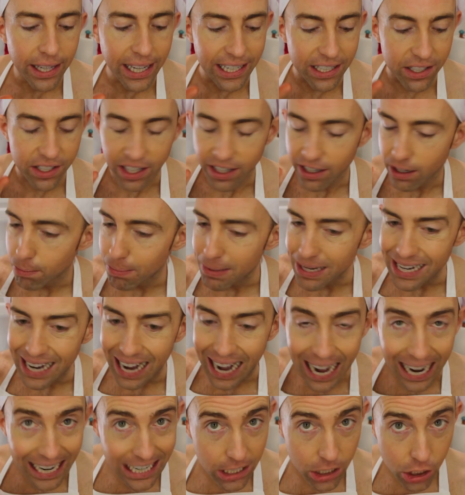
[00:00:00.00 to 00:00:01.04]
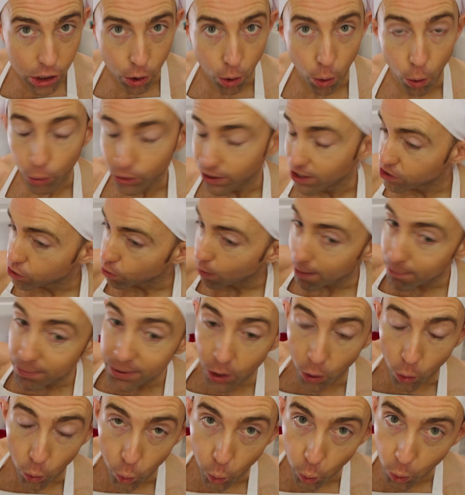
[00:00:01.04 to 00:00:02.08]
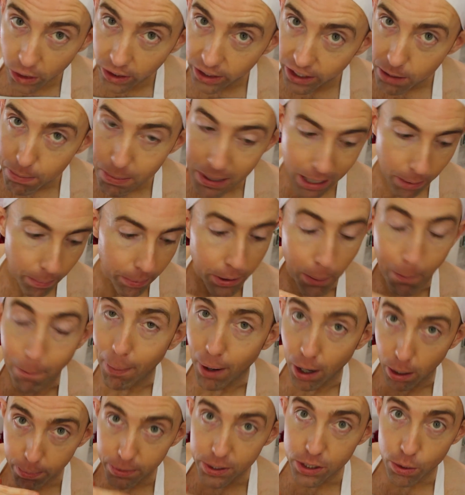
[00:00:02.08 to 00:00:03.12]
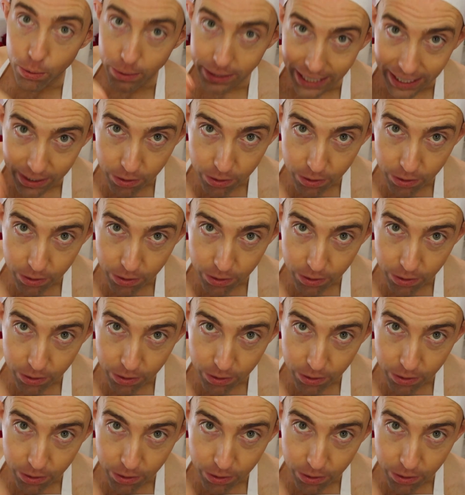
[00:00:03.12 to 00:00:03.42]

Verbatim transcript: it's gonna be ice cold, and so I'm gonna really be able to barbecue it.